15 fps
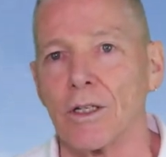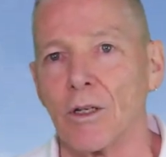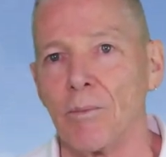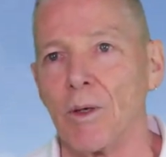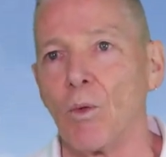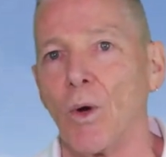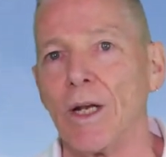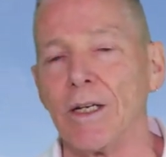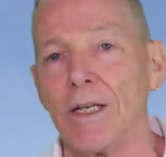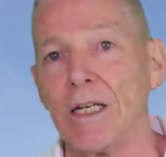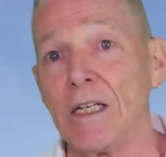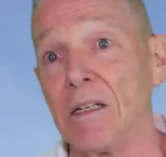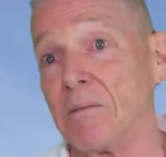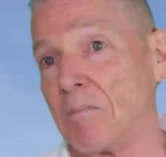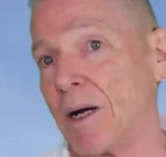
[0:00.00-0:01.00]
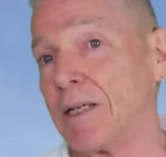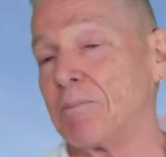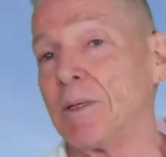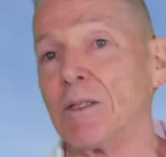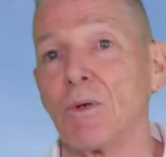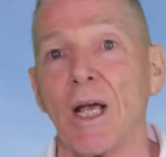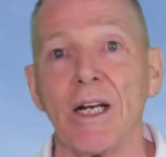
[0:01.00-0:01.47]
it could be windy,
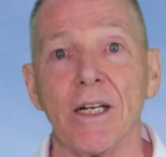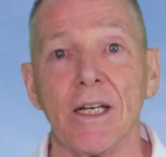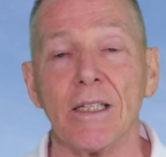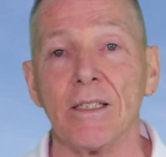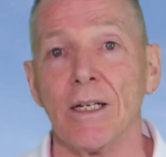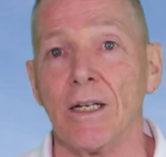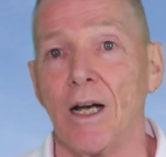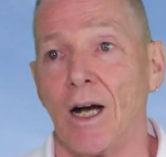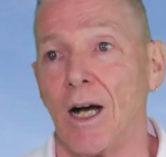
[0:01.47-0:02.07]
might be raining.